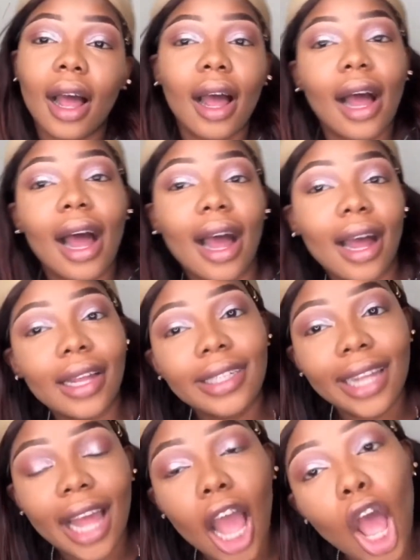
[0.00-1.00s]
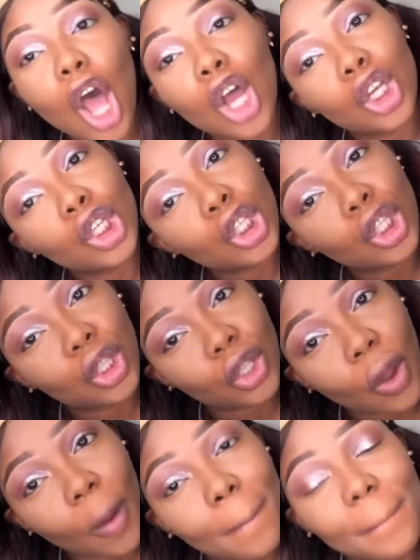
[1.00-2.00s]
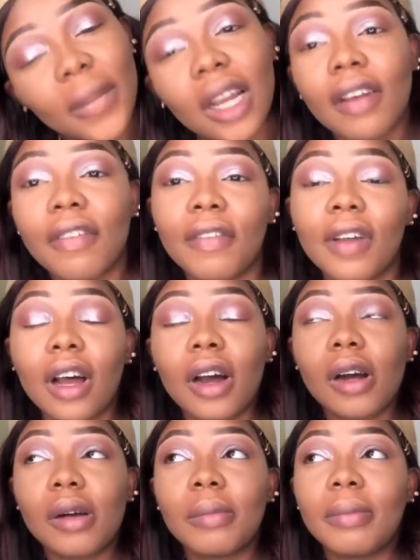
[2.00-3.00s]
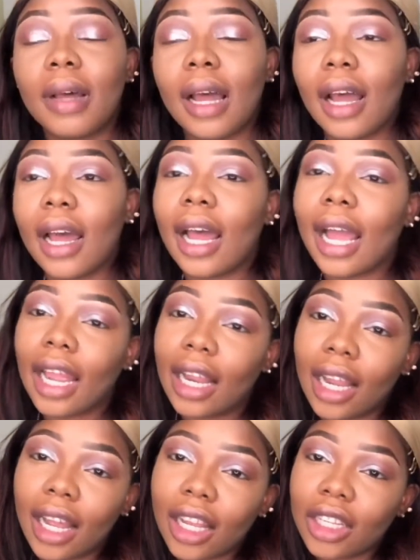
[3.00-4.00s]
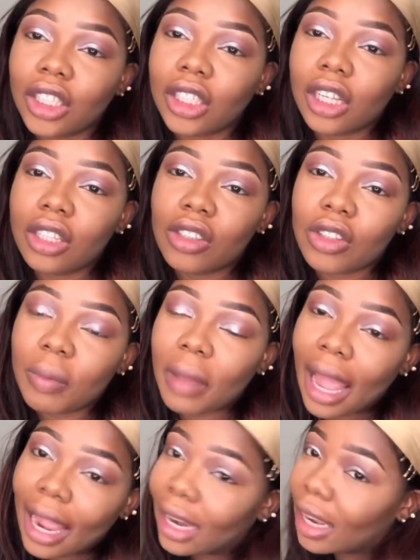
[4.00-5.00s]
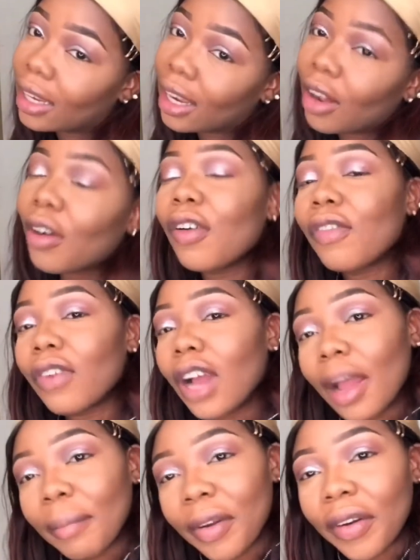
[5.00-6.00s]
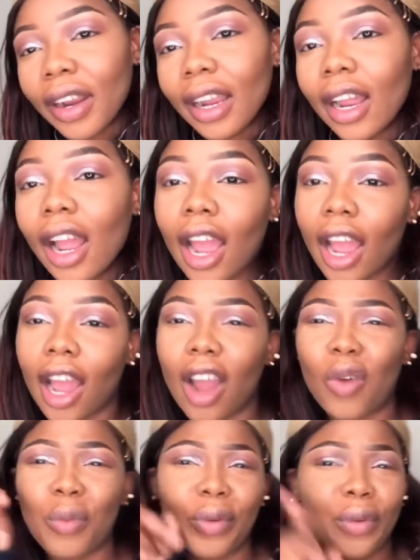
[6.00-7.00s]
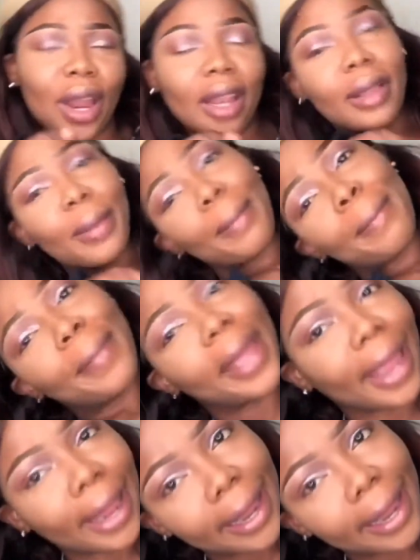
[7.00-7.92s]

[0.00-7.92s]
add some um, eyelash and some eyeliner off camera i'll be right back